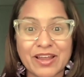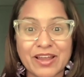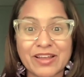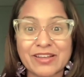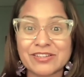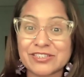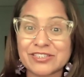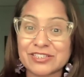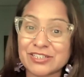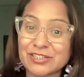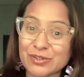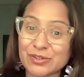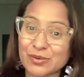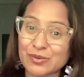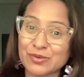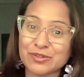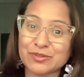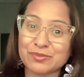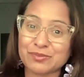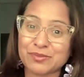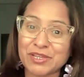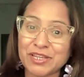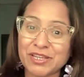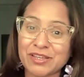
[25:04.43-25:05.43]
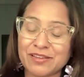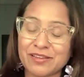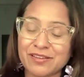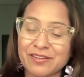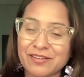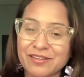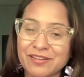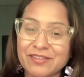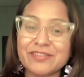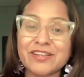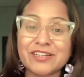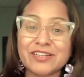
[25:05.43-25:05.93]
And she told me
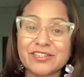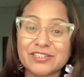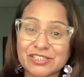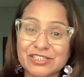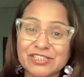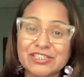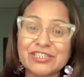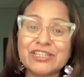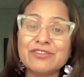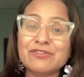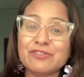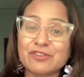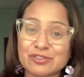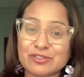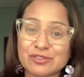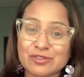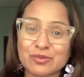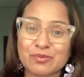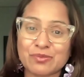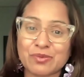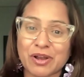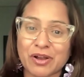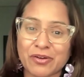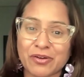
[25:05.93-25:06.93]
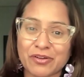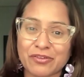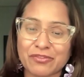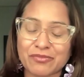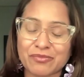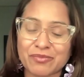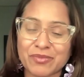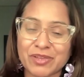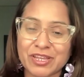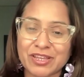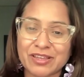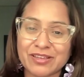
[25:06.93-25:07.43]
that she was so proud of
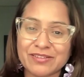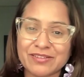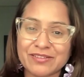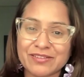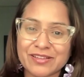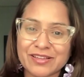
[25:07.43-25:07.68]
me.